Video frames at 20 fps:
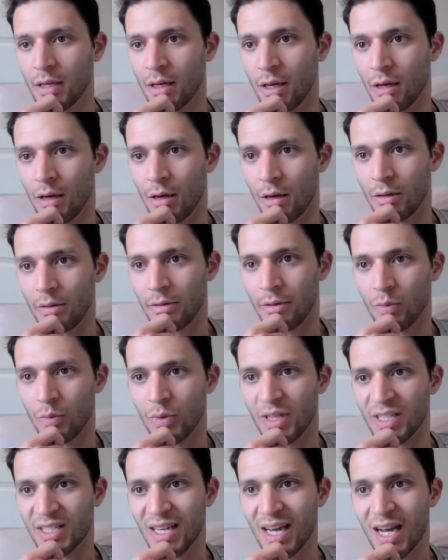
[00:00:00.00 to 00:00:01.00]
uh, you know,
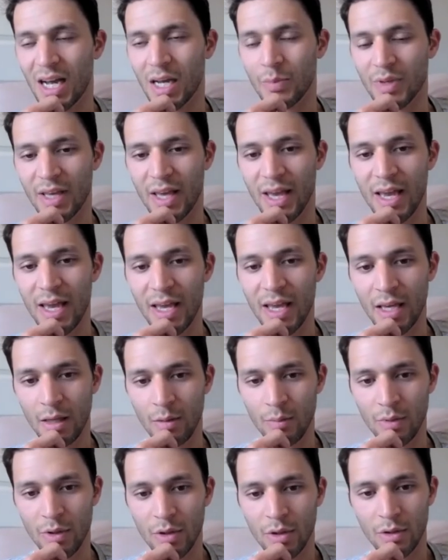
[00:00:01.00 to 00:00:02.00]
when the time
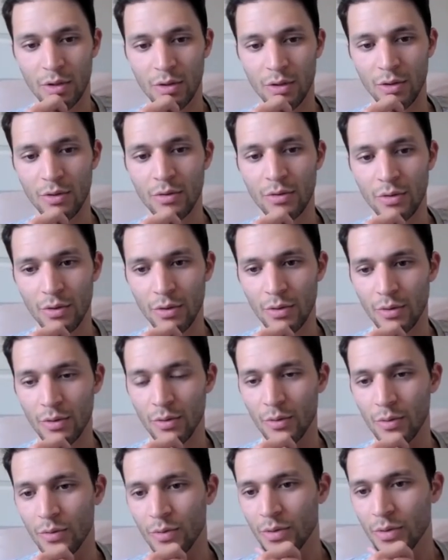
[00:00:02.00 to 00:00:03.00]
came, you
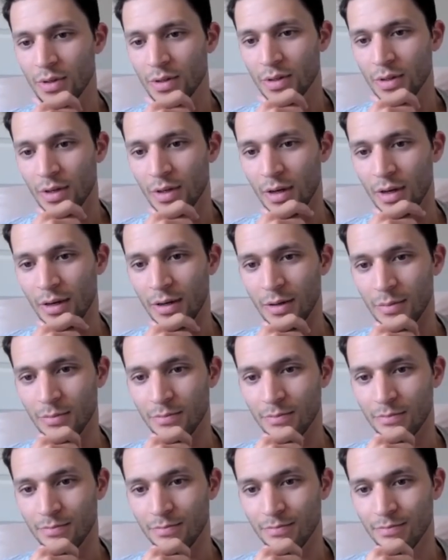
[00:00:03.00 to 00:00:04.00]
knew,
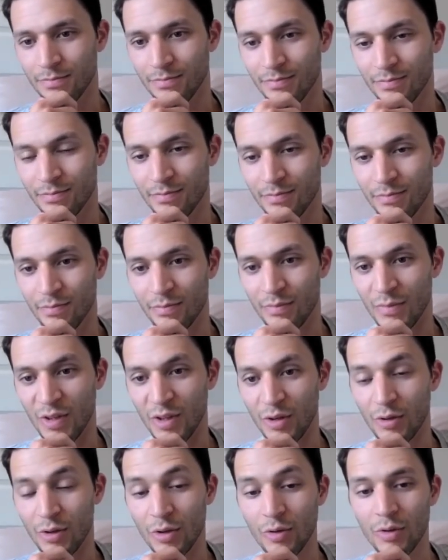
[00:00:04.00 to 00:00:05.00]
um,
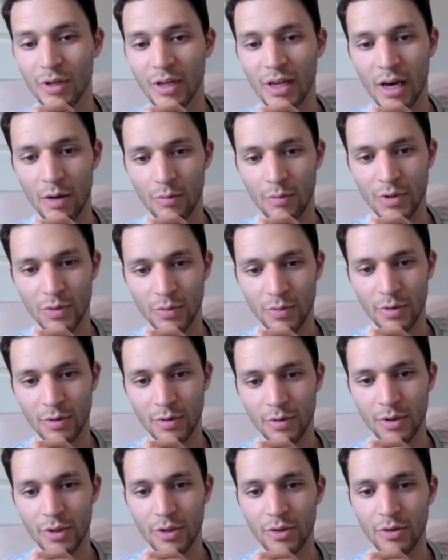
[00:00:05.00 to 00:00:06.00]
you knew that God was real
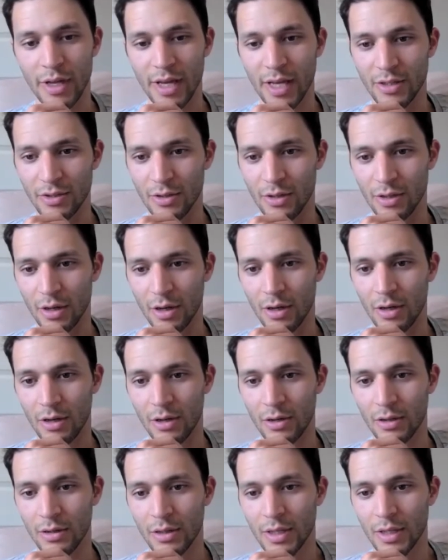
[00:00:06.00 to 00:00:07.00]
and you knew to answer the
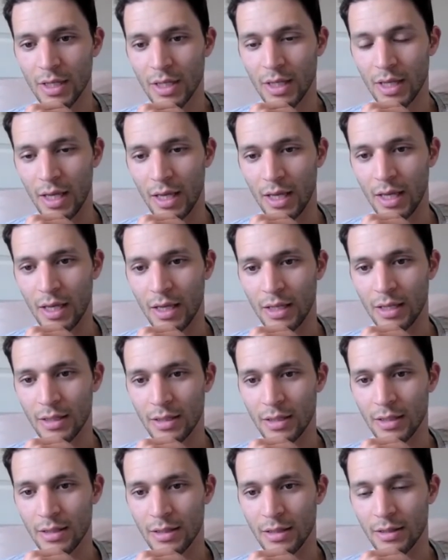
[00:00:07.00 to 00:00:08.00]
call.
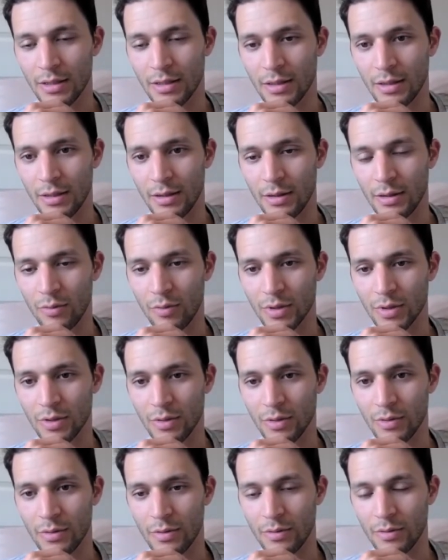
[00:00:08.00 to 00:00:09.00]
And it's
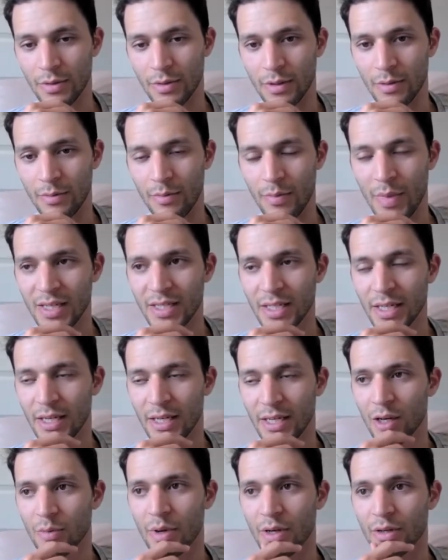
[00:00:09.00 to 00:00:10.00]
amazing to
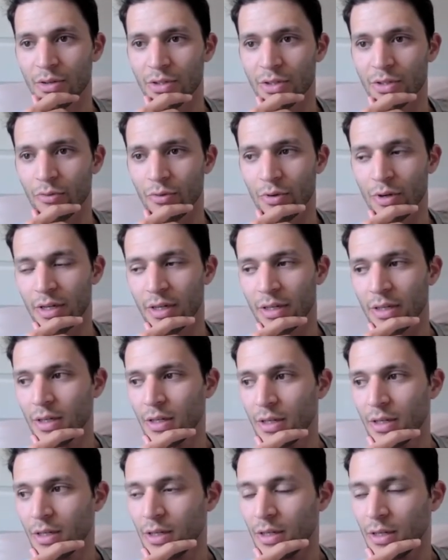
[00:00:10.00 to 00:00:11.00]
hear about your story
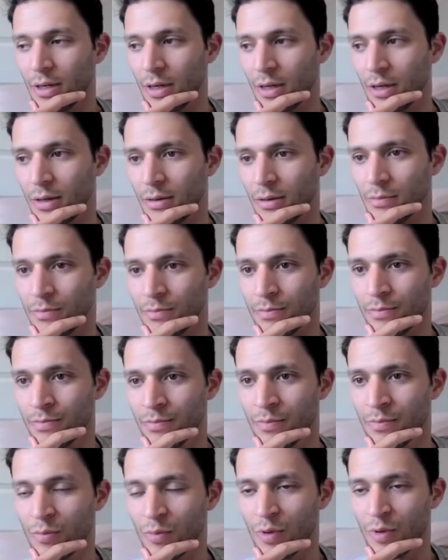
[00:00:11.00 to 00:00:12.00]
um,
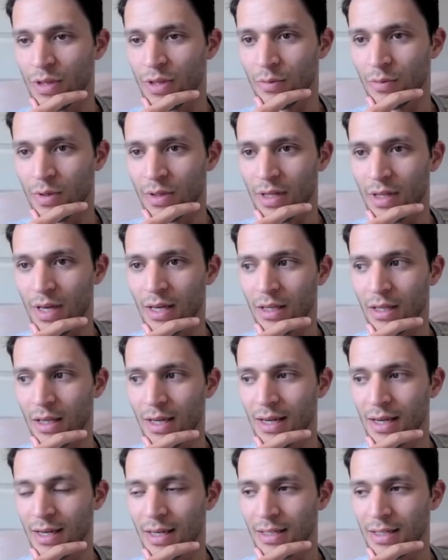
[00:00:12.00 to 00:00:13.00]
with with
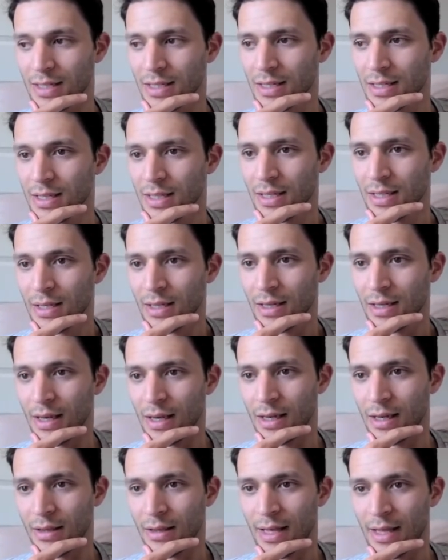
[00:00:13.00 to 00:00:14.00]
ALS
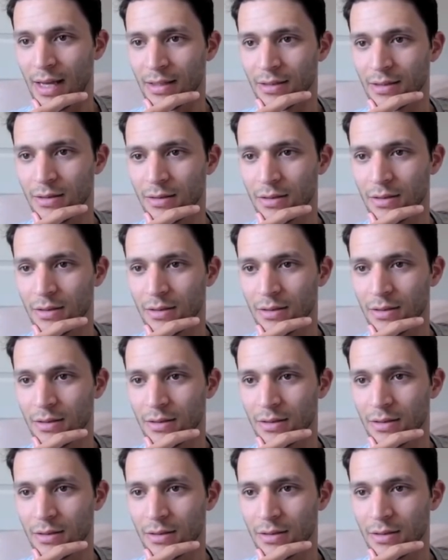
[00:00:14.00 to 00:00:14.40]
and that